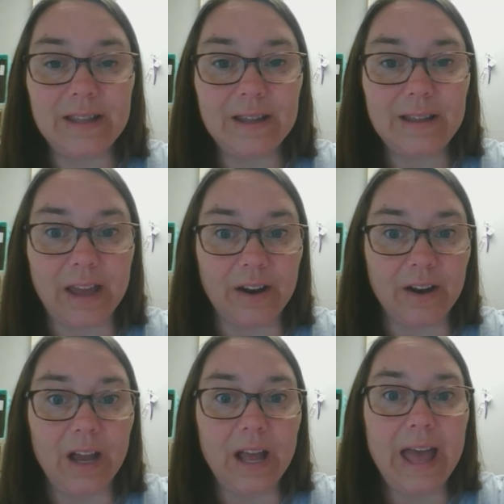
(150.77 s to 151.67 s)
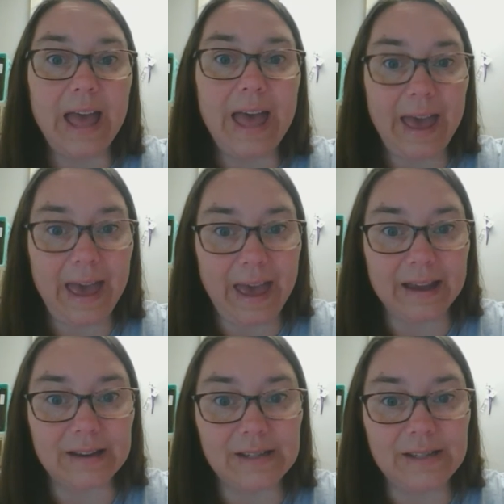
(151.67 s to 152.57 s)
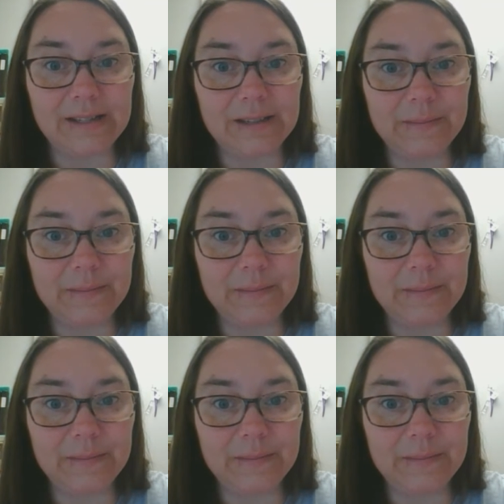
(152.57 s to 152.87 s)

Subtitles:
the letter X.